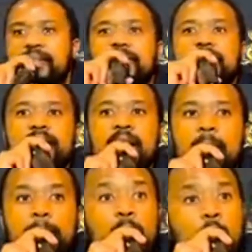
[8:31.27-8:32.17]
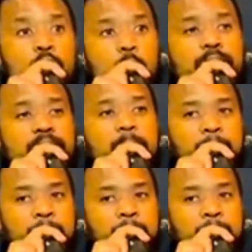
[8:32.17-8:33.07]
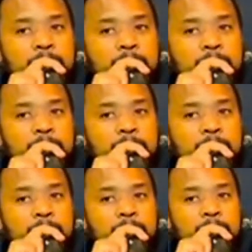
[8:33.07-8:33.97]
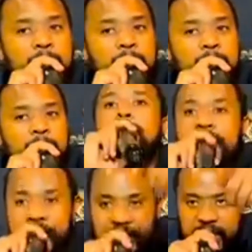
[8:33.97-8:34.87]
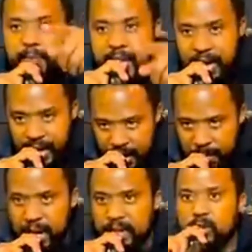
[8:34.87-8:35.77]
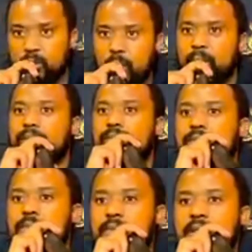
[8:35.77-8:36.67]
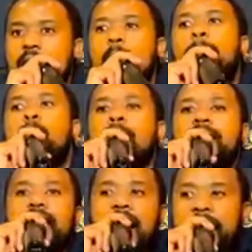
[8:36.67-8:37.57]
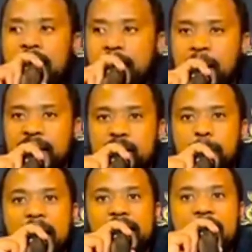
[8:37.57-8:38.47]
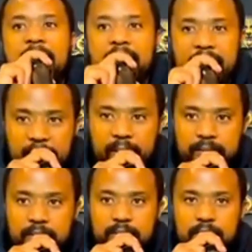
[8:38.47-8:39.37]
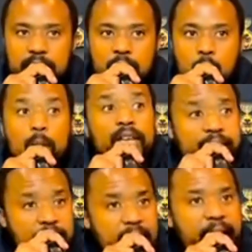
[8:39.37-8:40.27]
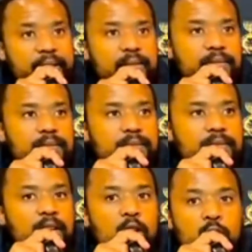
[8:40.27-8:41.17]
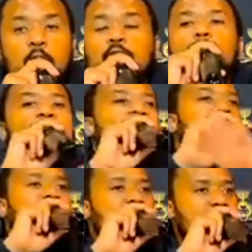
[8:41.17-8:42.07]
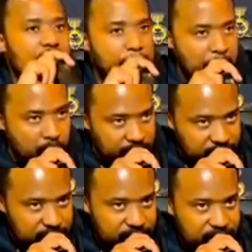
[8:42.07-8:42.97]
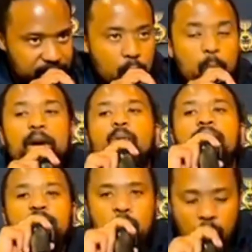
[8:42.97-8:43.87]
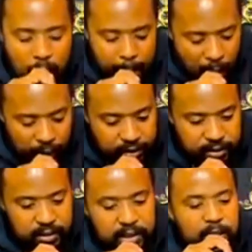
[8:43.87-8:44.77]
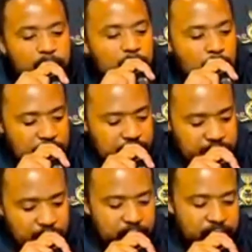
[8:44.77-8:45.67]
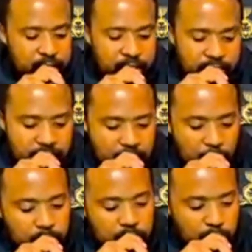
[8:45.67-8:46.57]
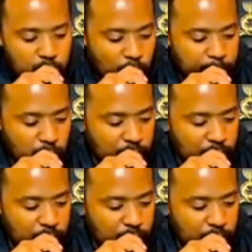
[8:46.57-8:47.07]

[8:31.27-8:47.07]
Because you see black girls like his age beating up their grandmothers too. Yes, pulling their grandmothers by their hair. We see it. Don't nobody say nothing about it. We're going to talk about it. You understand? Now, Deuteronomy 21.